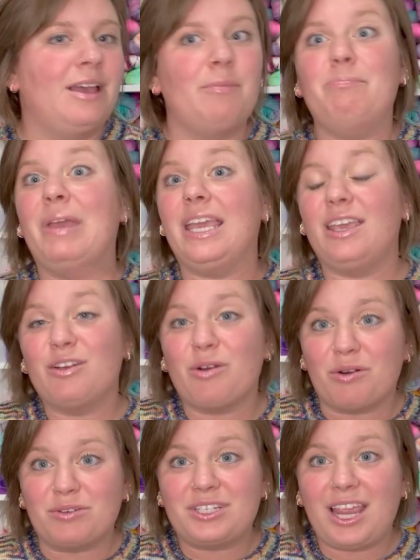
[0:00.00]
making
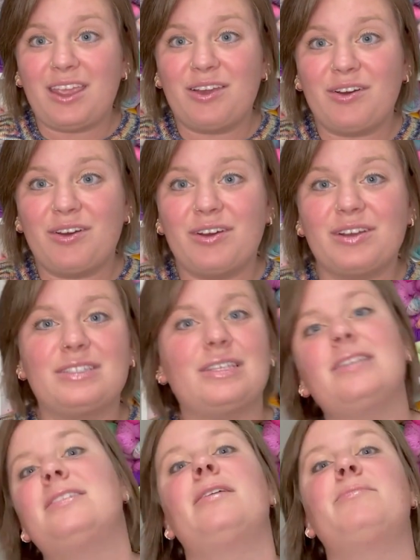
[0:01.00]
crochet hooks,
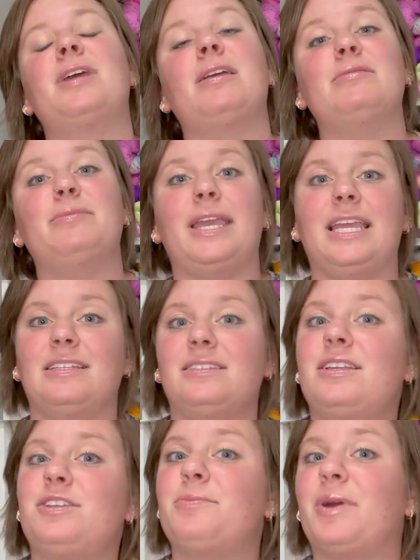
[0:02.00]
sometimes making
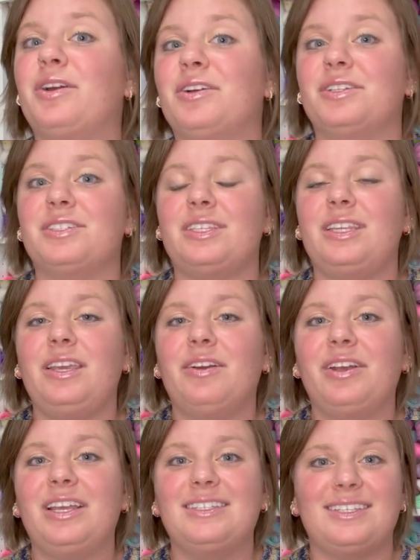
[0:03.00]
stitch markers and
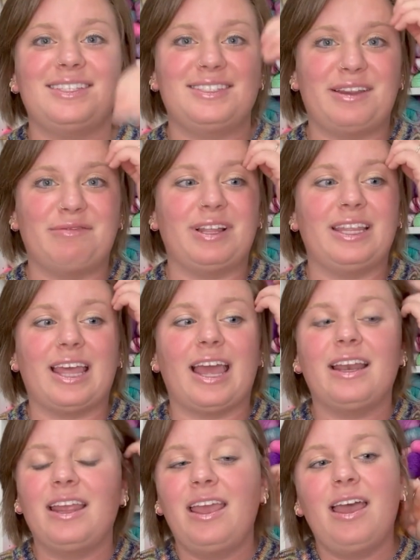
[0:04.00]
earrings and stuff like
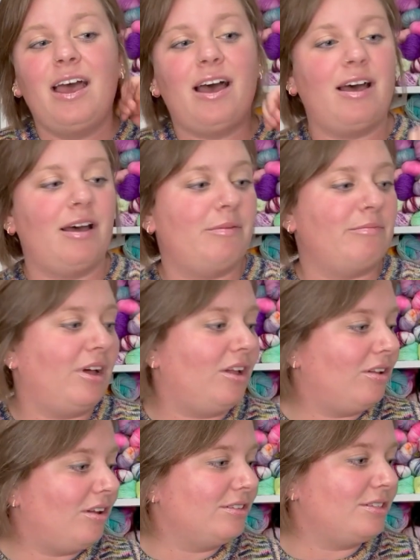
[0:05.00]
that. I'll
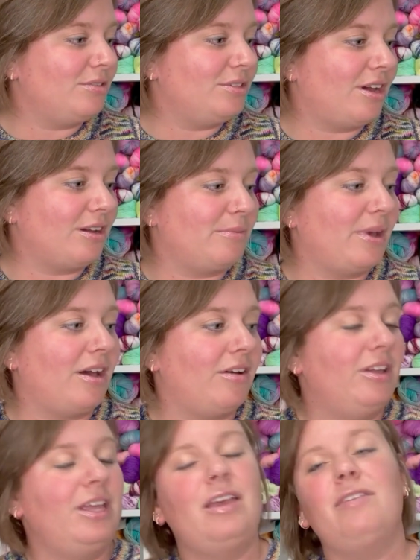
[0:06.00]
also talk about
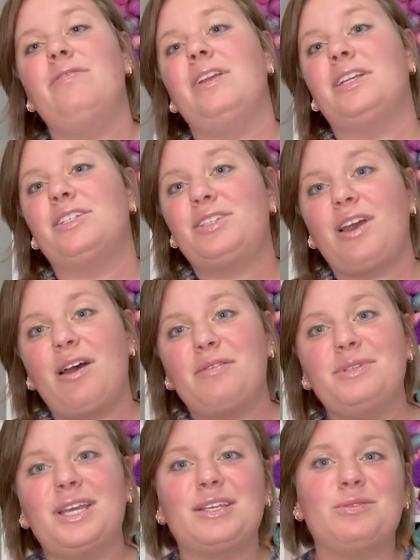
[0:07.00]
finished
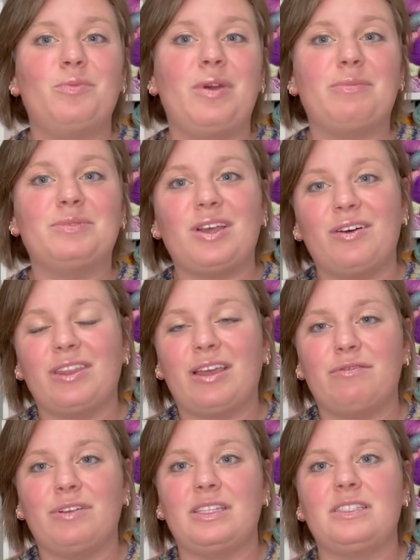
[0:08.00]
objects, whips, all
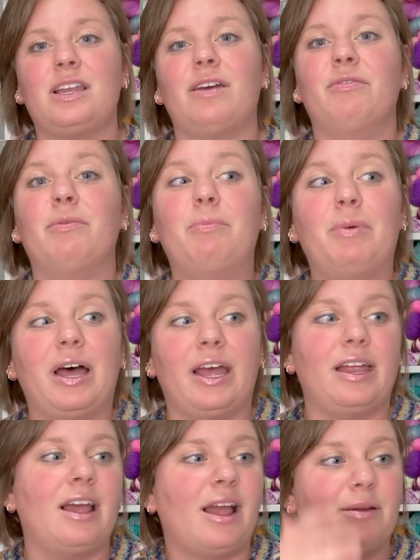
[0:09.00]
that fun stuff,
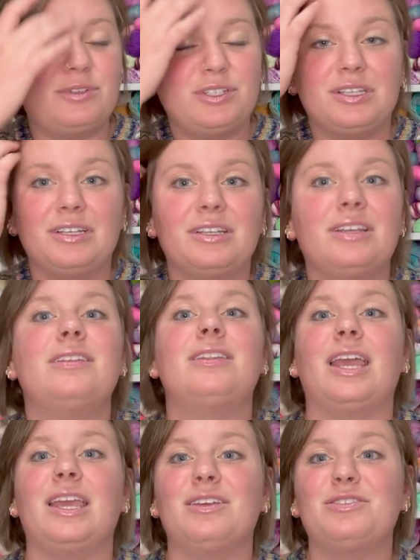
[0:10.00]
but I'm just gonna
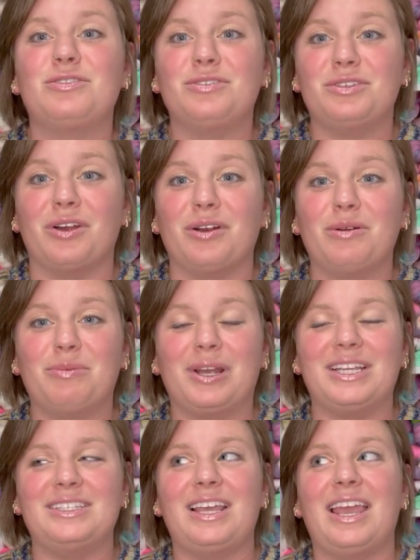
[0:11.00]
start
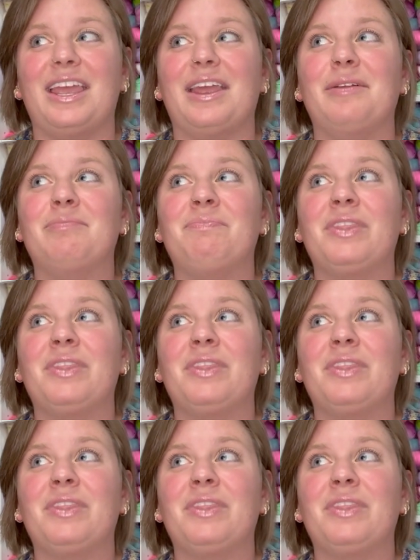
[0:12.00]
by saying